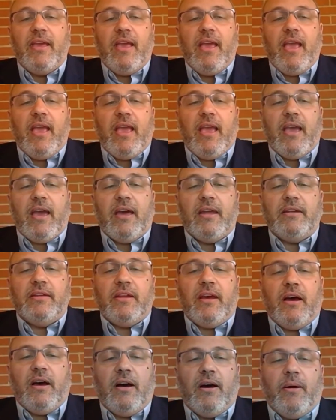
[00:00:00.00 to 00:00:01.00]
And,
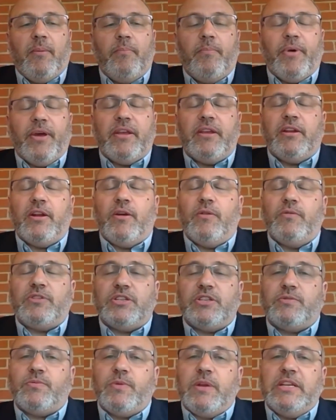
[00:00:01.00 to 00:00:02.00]
but, you know, just
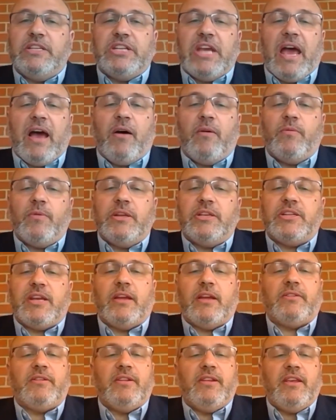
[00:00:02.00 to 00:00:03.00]
reach out
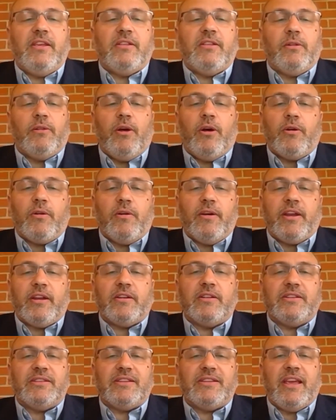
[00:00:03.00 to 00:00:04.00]
to either local
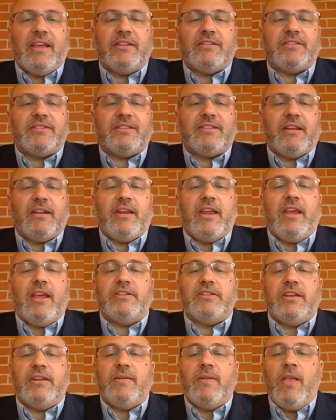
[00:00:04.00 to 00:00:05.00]
area agency on
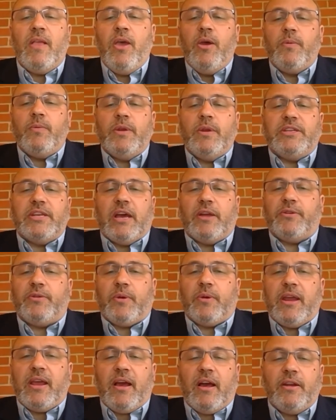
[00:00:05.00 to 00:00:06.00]
aging, reach out to our
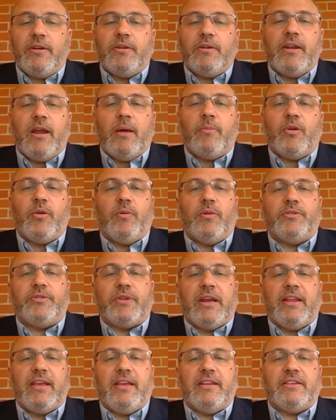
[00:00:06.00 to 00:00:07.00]
800 number. We'll try to
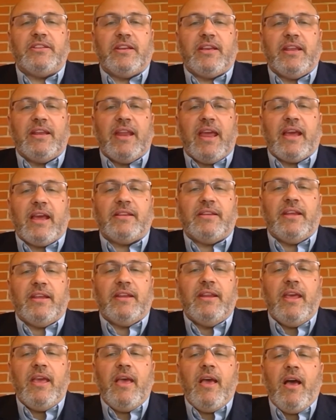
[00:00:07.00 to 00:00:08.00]
get you connected.
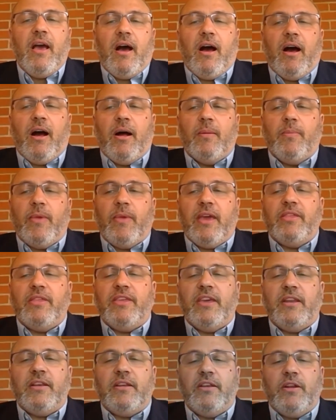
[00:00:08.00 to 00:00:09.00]
And
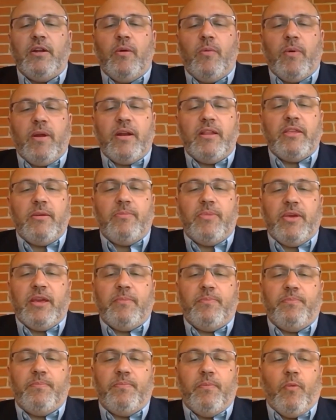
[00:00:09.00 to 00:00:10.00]
then, you know, one of the big
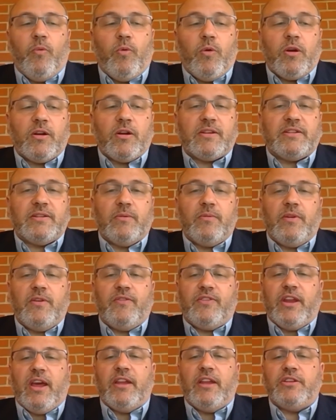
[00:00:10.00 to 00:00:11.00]
works that we've
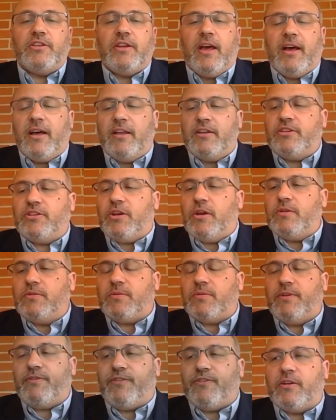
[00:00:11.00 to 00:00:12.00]
done, Joe's
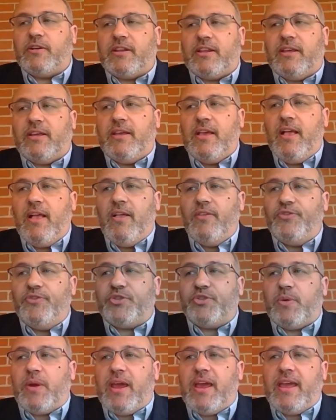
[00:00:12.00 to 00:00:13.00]
referred to
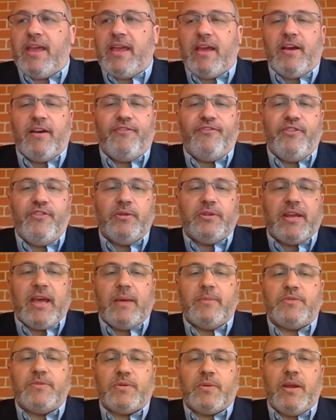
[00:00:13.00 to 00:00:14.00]
Trey a few times.
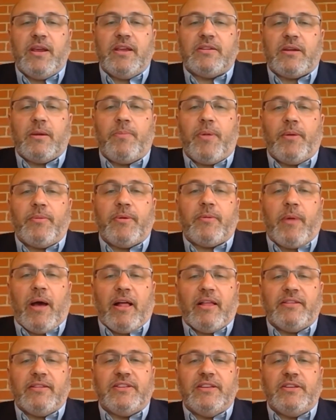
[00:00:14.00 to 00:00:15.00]
Trey is our public
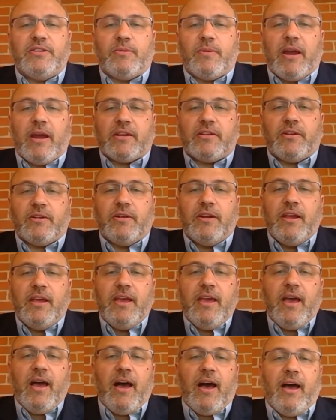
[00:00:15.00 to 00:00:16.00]
policy director
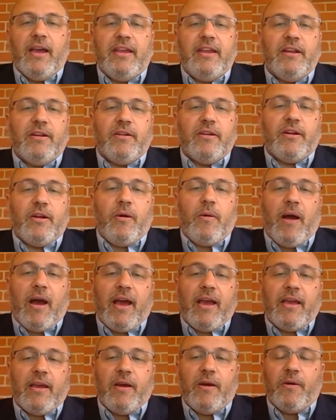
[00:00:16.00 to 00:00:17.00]
here in
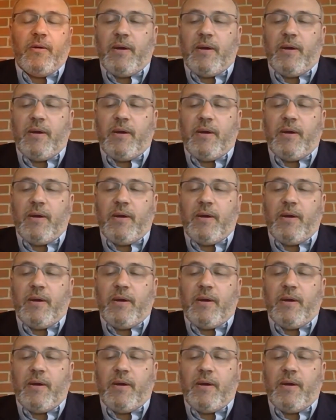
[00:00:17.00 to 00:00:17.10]
Ohio.